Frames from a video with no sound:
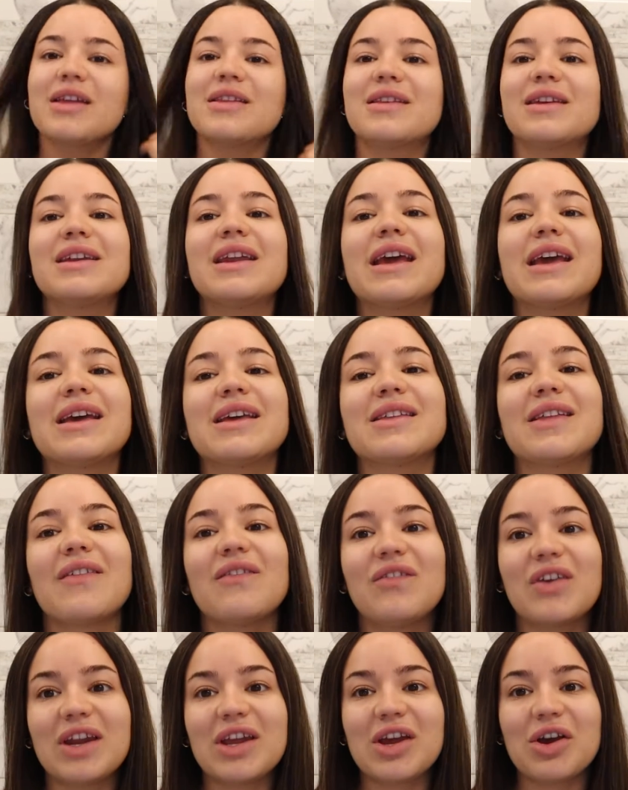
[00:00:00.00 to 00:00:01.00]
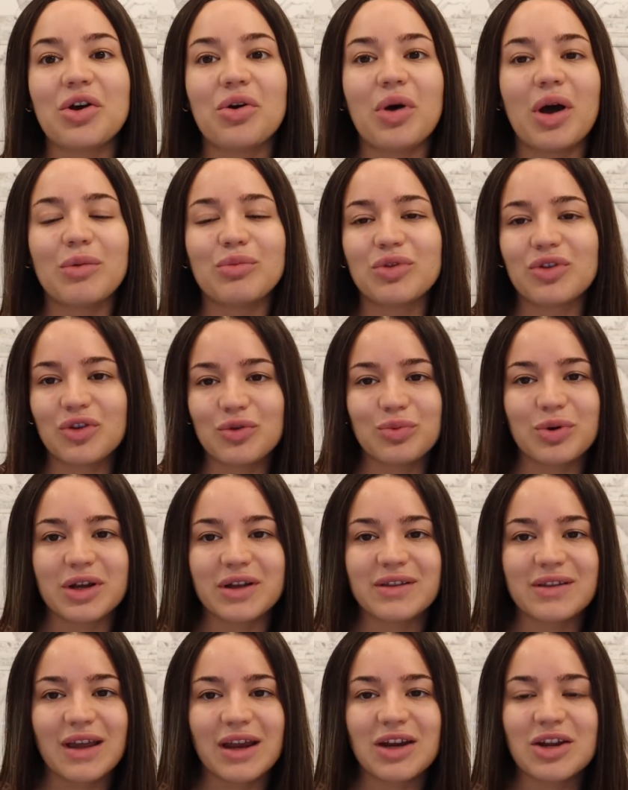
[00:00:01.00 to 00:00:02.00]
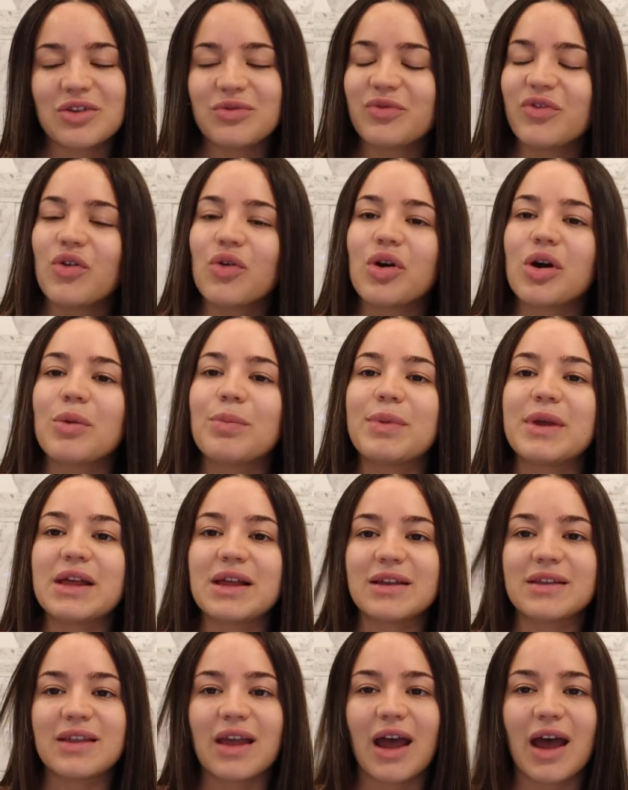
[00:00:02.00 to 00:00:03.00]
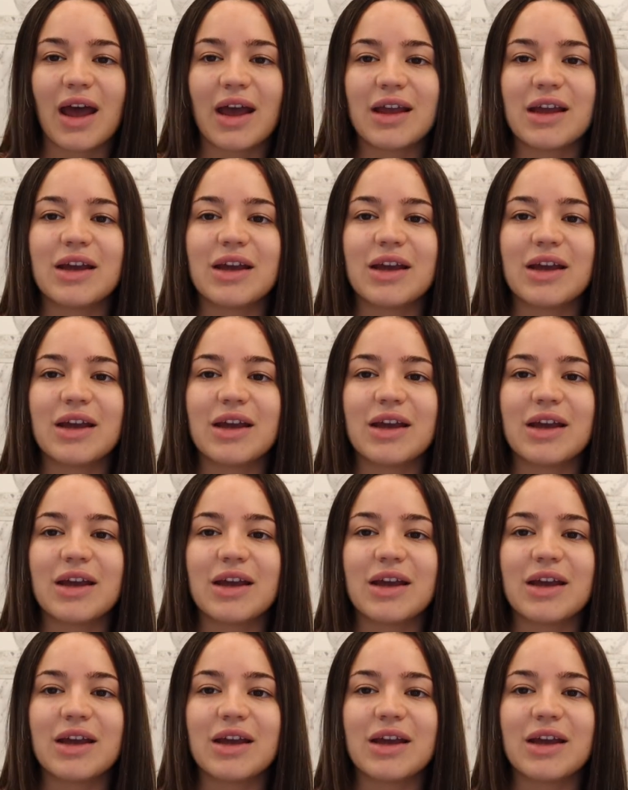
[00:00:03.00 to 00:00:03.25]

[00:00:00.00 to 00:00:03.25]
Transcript: Today's video I'm super excited for because I